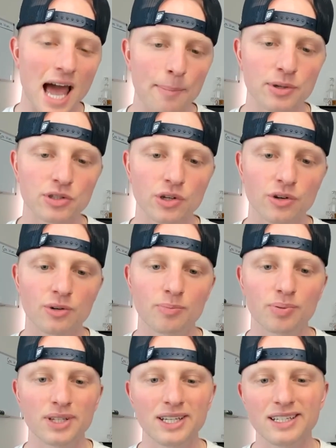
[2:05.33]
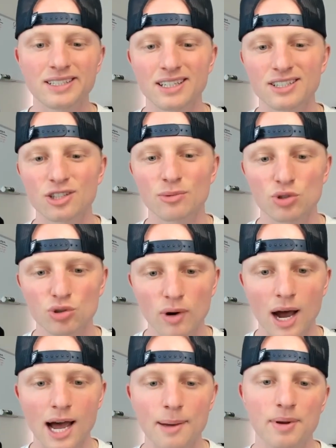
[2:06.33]
episode, please
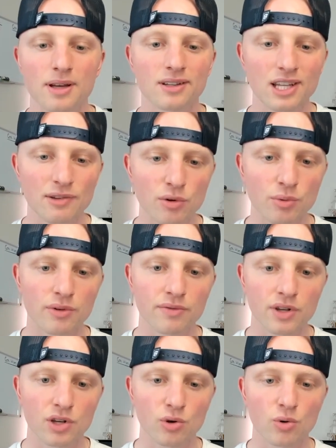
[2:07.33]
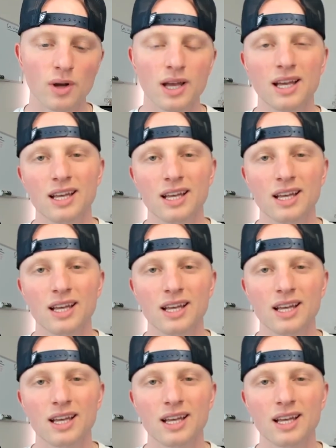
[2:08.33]
subscribe, leave a review.